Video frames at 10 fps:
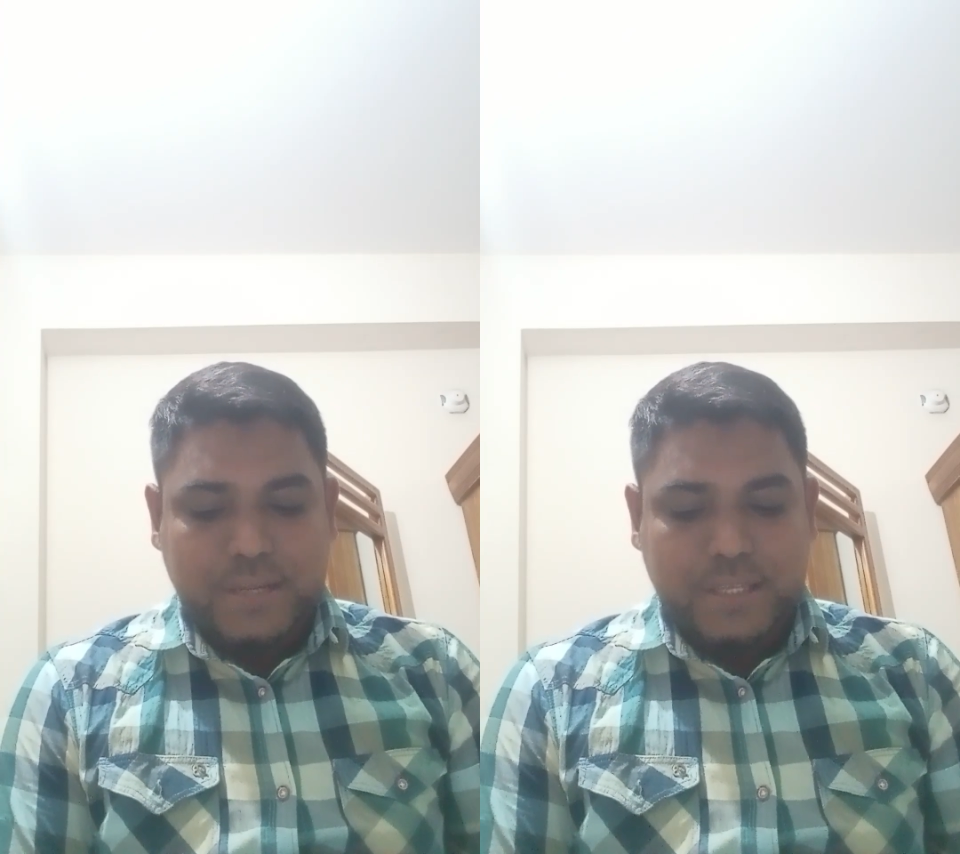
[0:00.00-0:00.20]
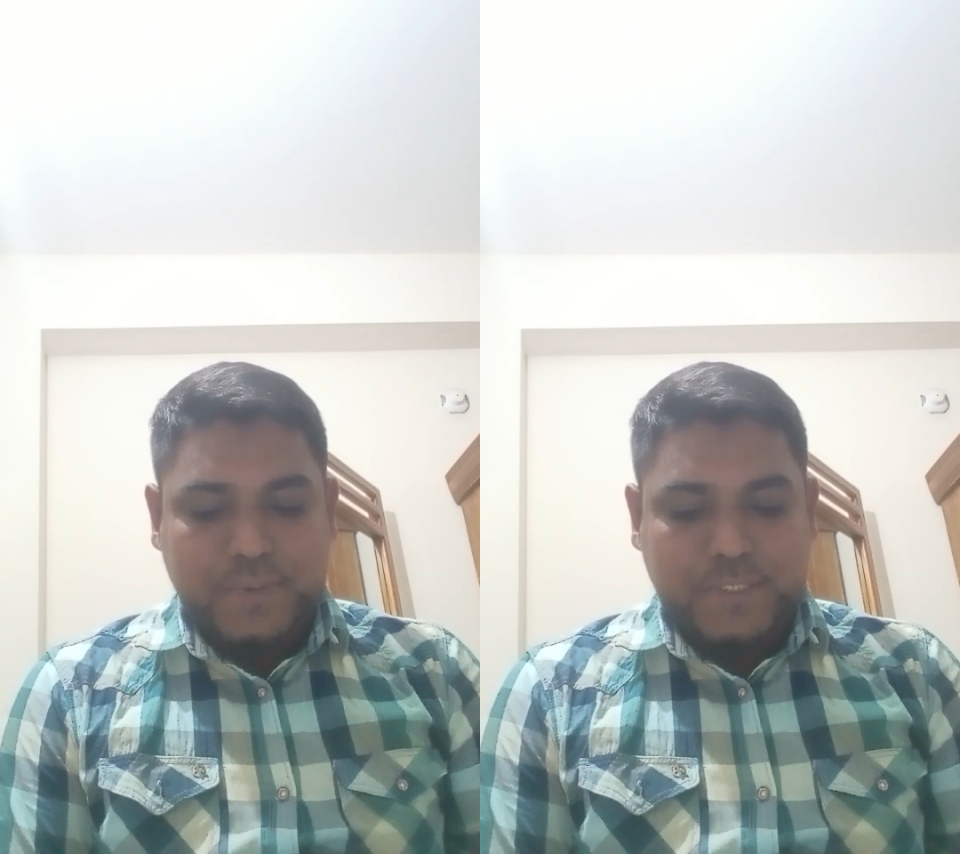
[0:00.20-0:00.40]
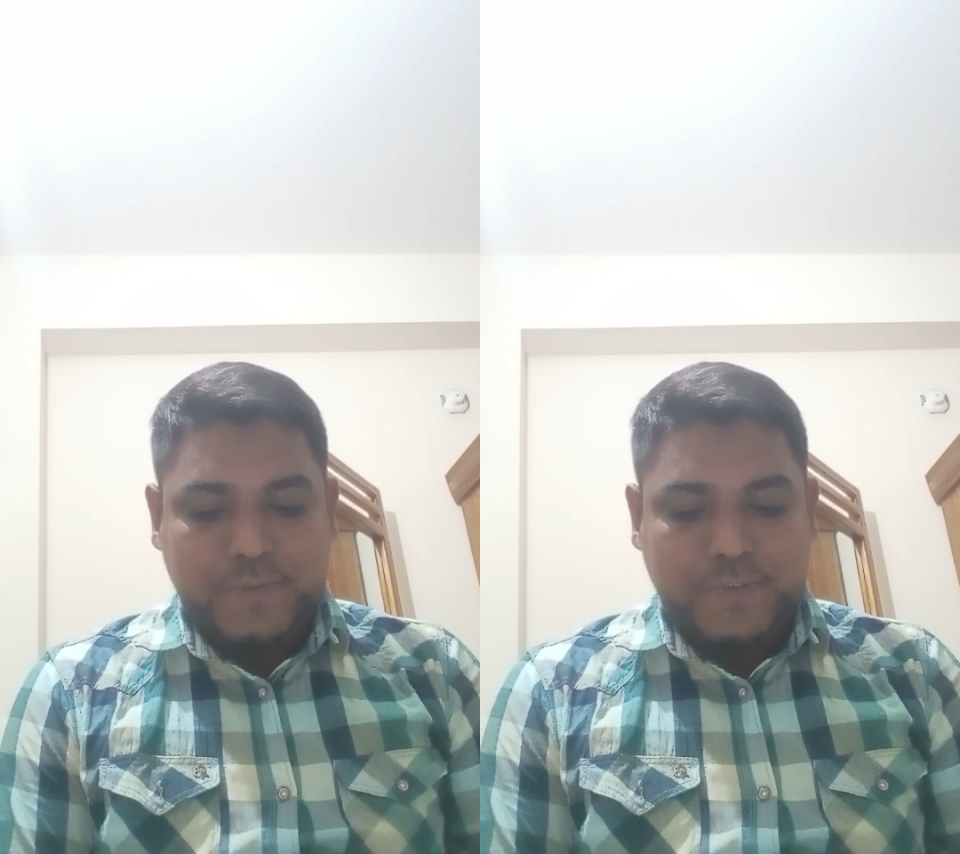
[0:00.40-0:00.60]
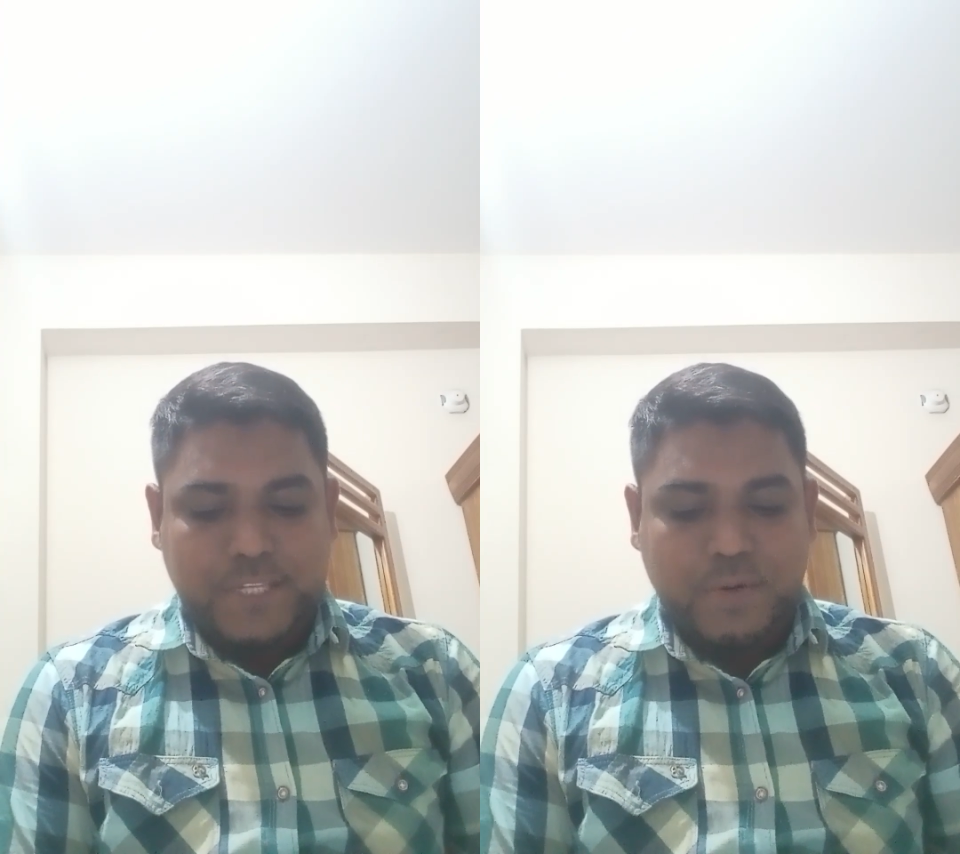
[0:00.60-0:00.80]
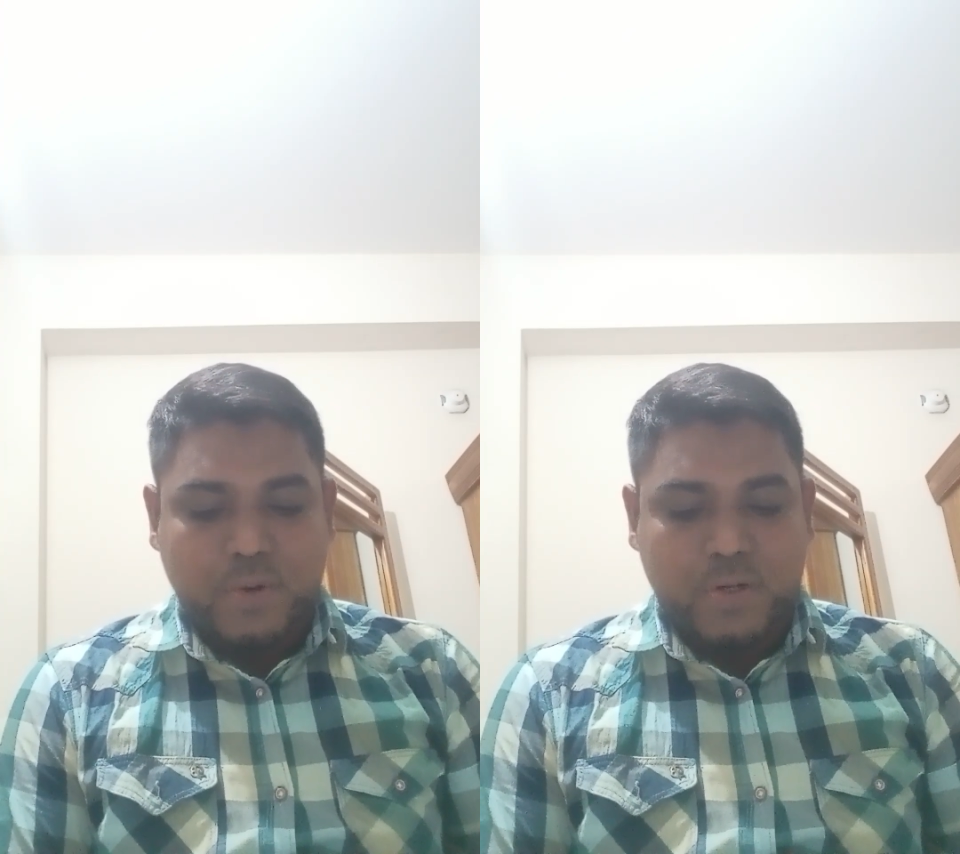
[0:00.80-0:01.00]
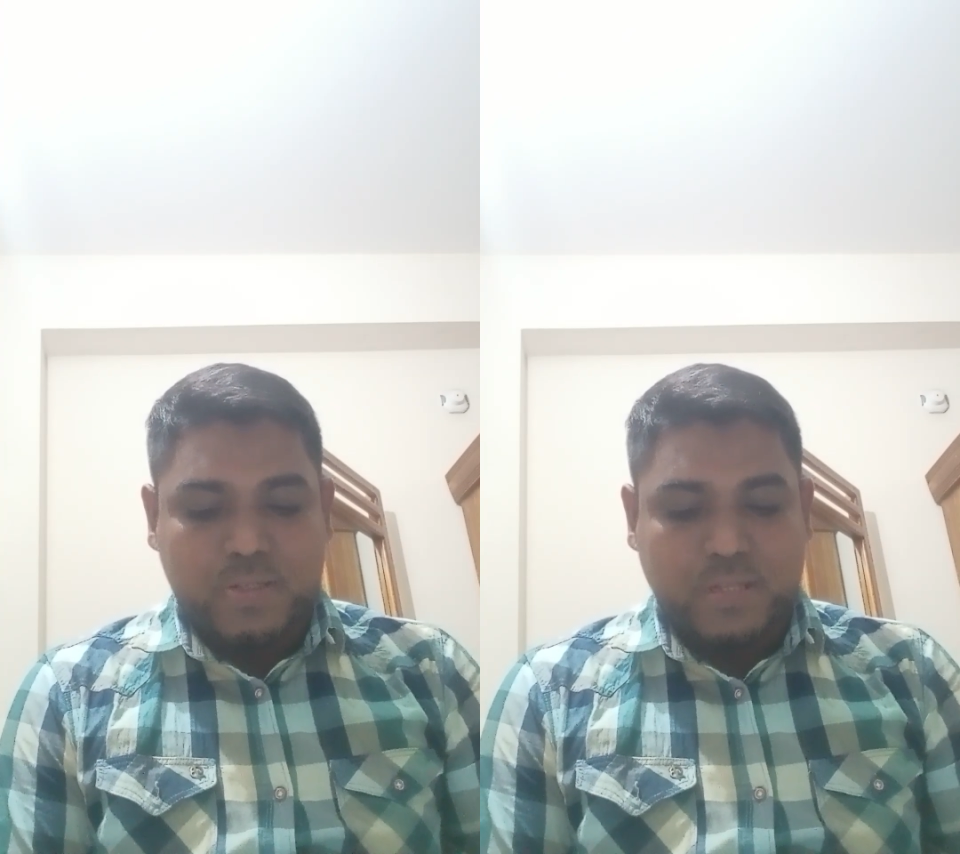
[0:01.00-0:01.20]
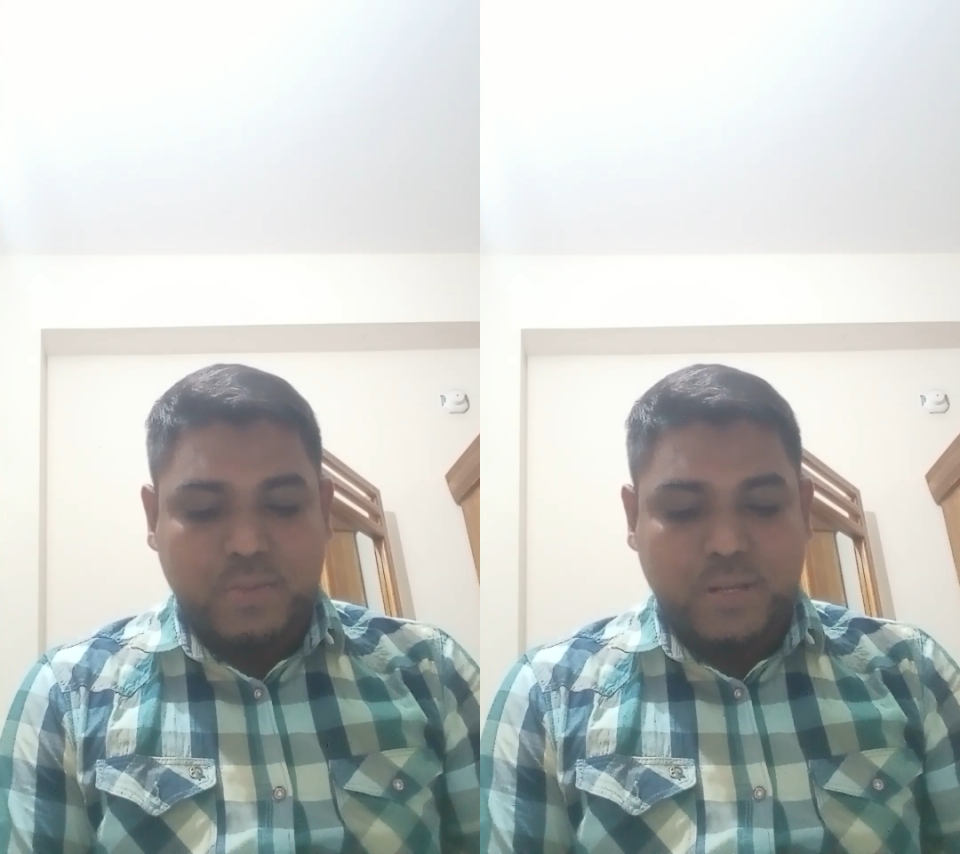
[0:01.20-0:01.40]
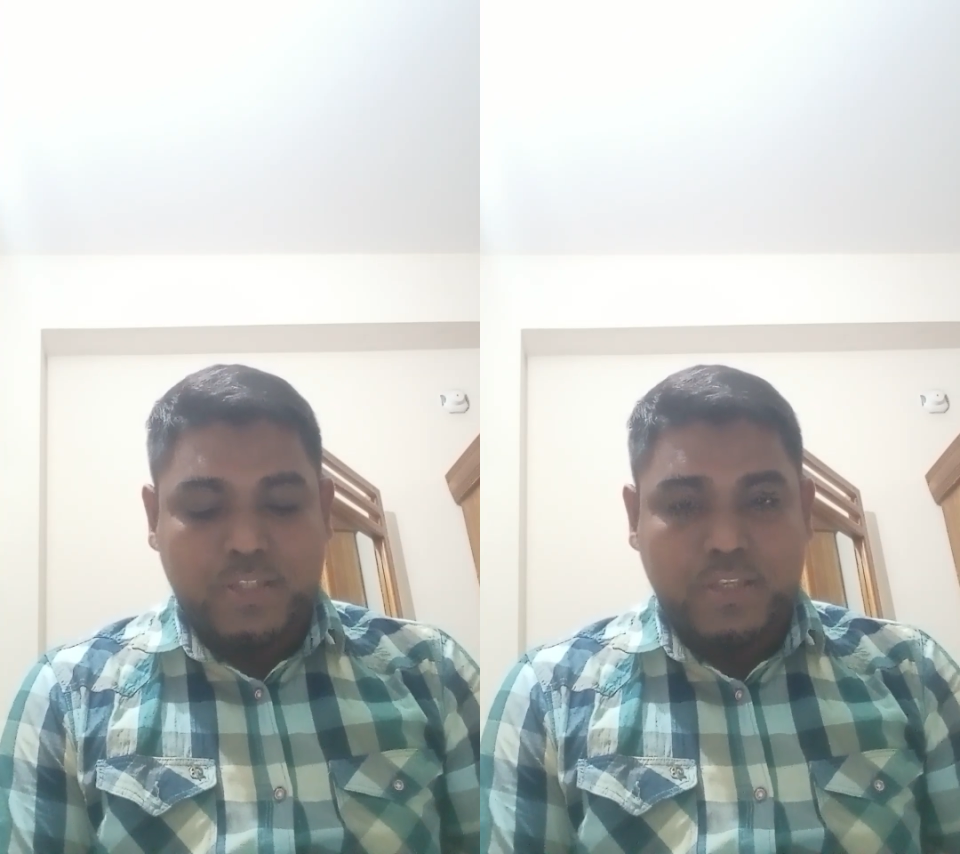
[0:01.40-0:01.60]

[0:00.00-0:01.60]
specifically orders otherwise,